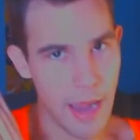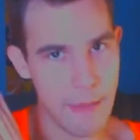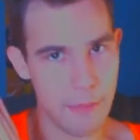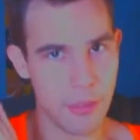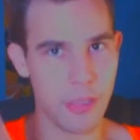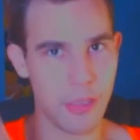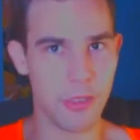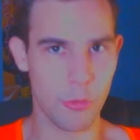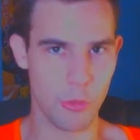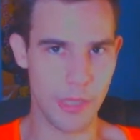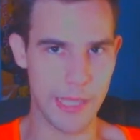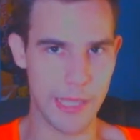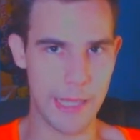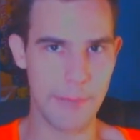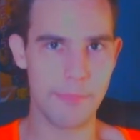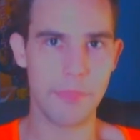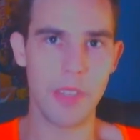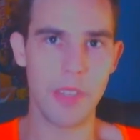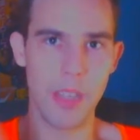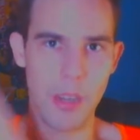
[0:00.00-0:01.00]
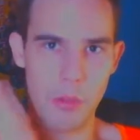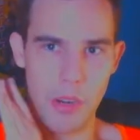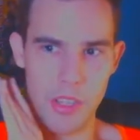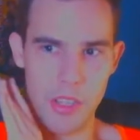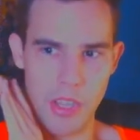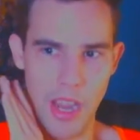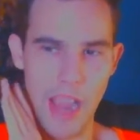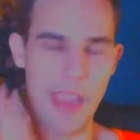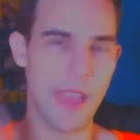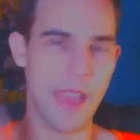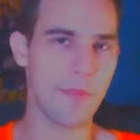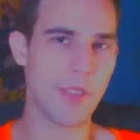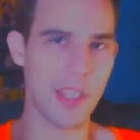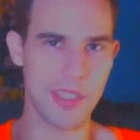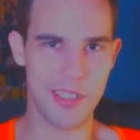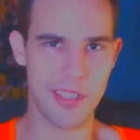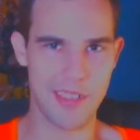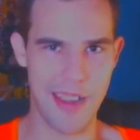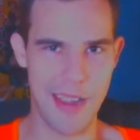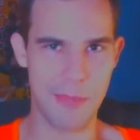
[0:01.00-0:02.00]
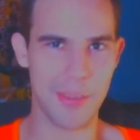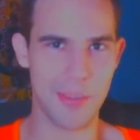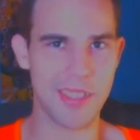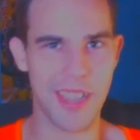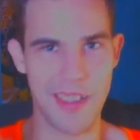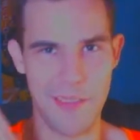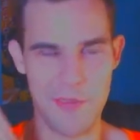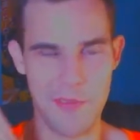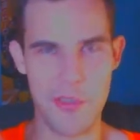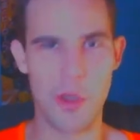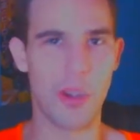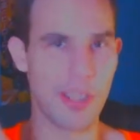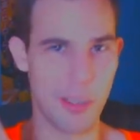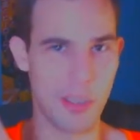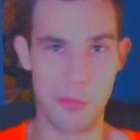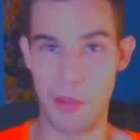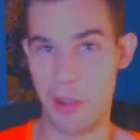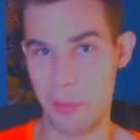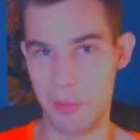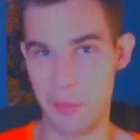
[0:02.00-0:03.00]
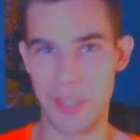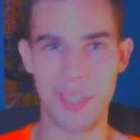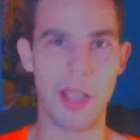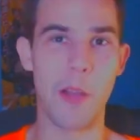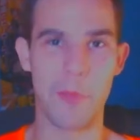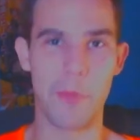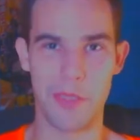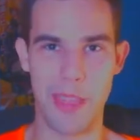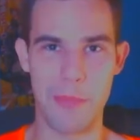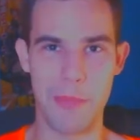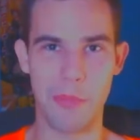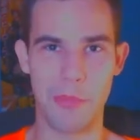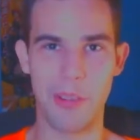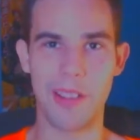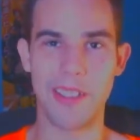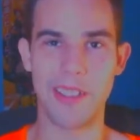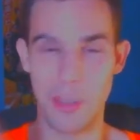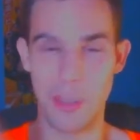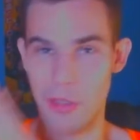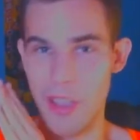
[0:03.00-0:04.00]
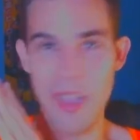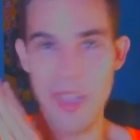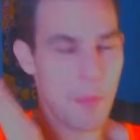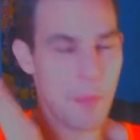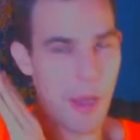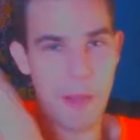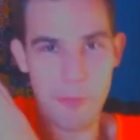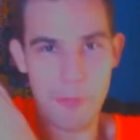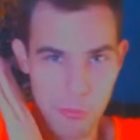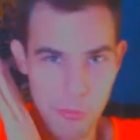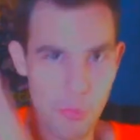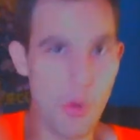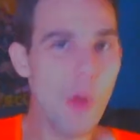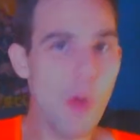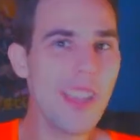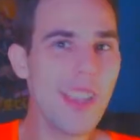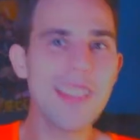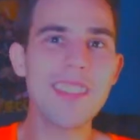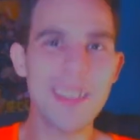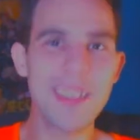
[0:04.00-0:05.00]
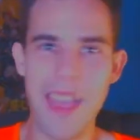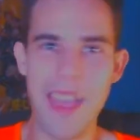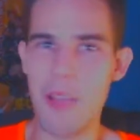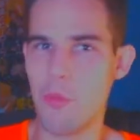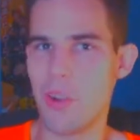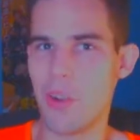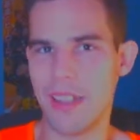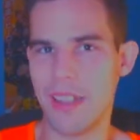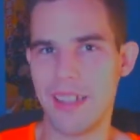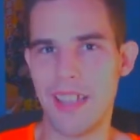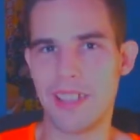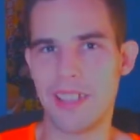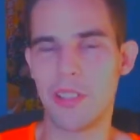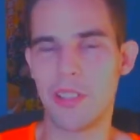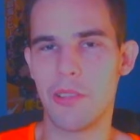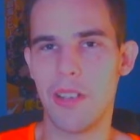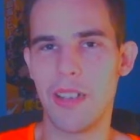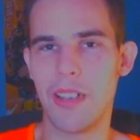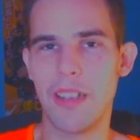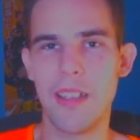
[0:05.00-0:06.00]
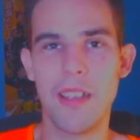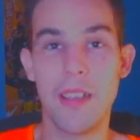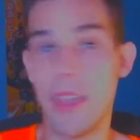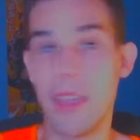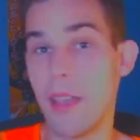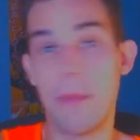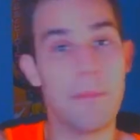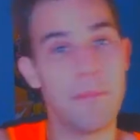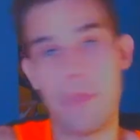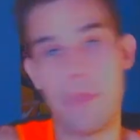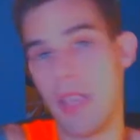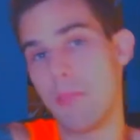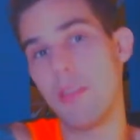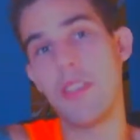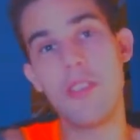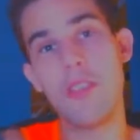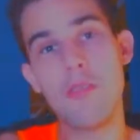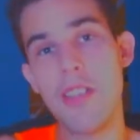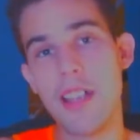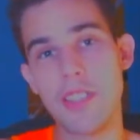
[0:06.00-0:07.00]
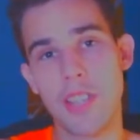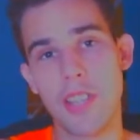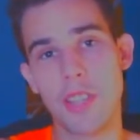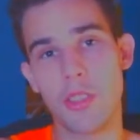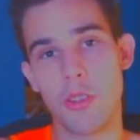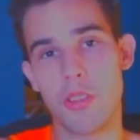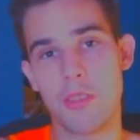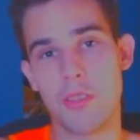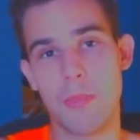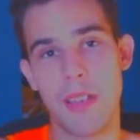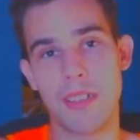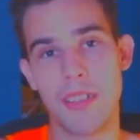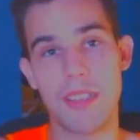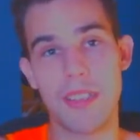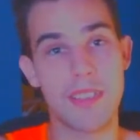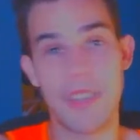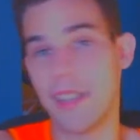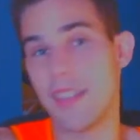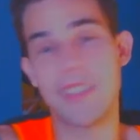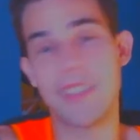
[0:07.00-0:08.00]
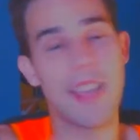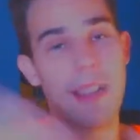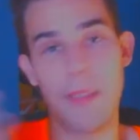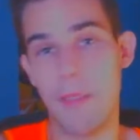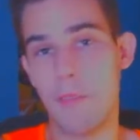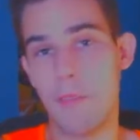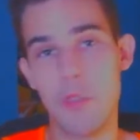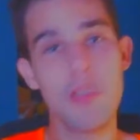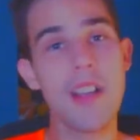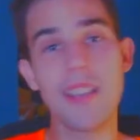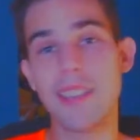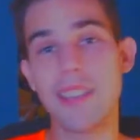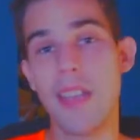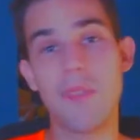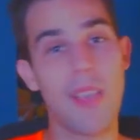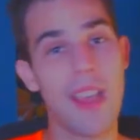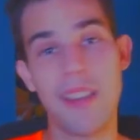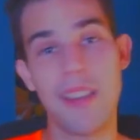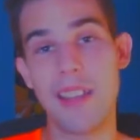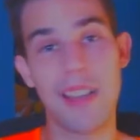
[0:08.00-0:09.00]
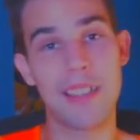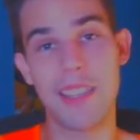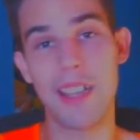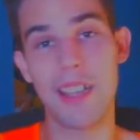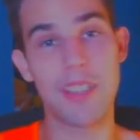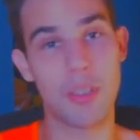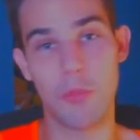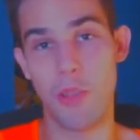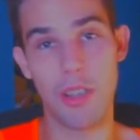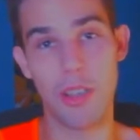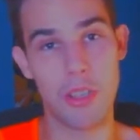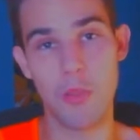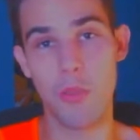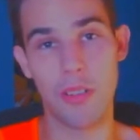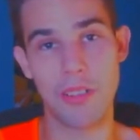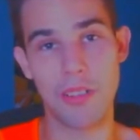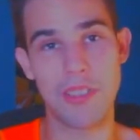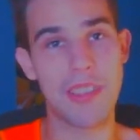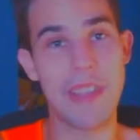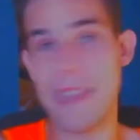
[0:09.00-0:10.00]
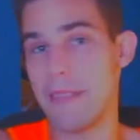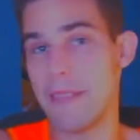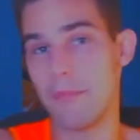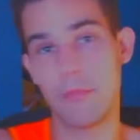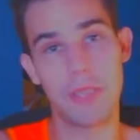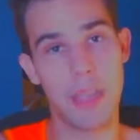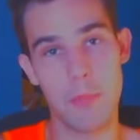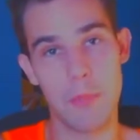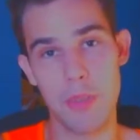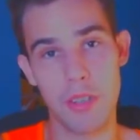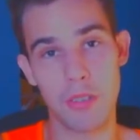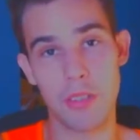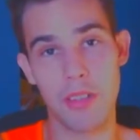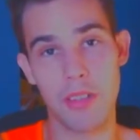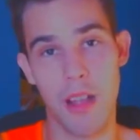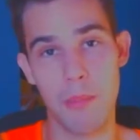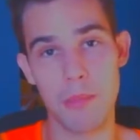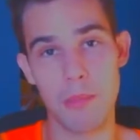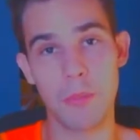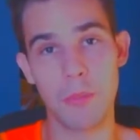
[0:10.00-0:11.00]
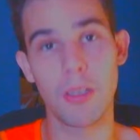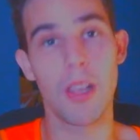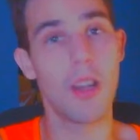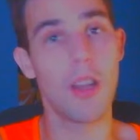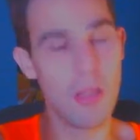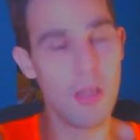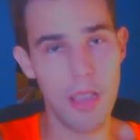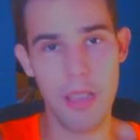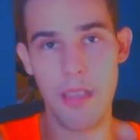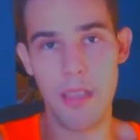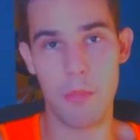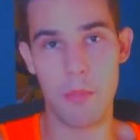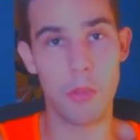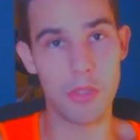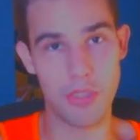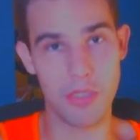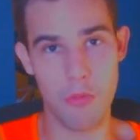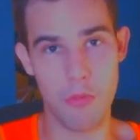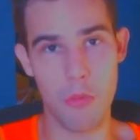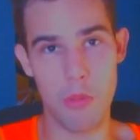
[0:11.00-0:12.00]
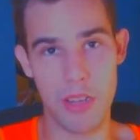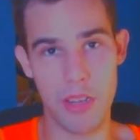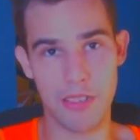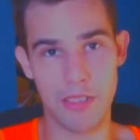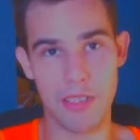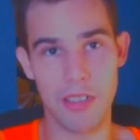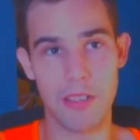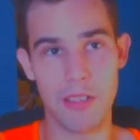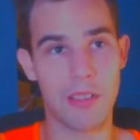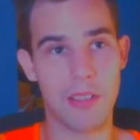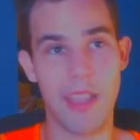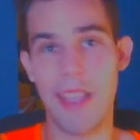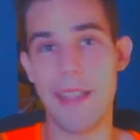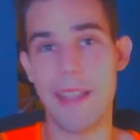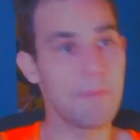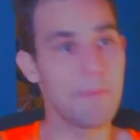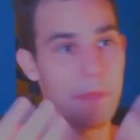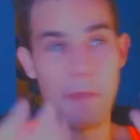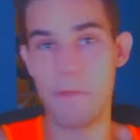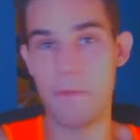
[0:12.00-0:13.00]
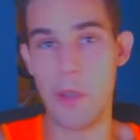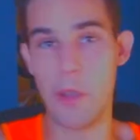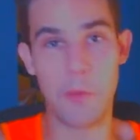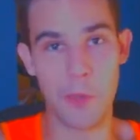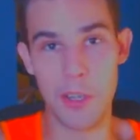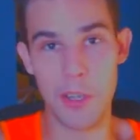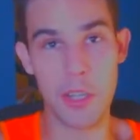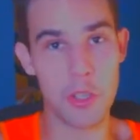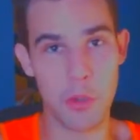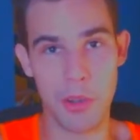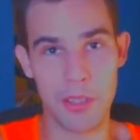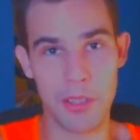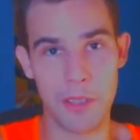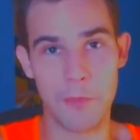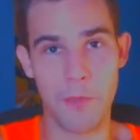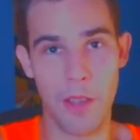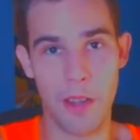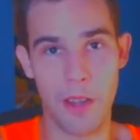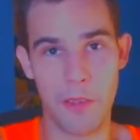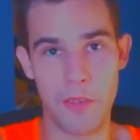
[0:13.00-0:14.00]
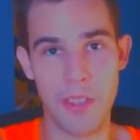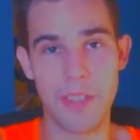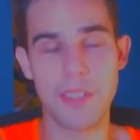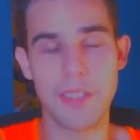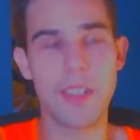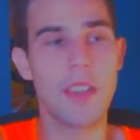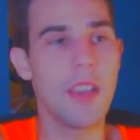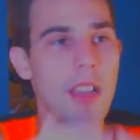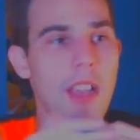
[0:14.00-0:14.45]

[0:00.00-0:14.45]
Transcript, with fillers: 3, which I have yet to name because I have no idea where I'm going to go from that point. So, But we'll get to that when I get to it. Hell, maybe you guys can throw some ideas. Like I said, if you guys have any ideas on what you want to see, let me know in the comments below, and we'll see what we can do, okay? Feel free to join on the fun of this.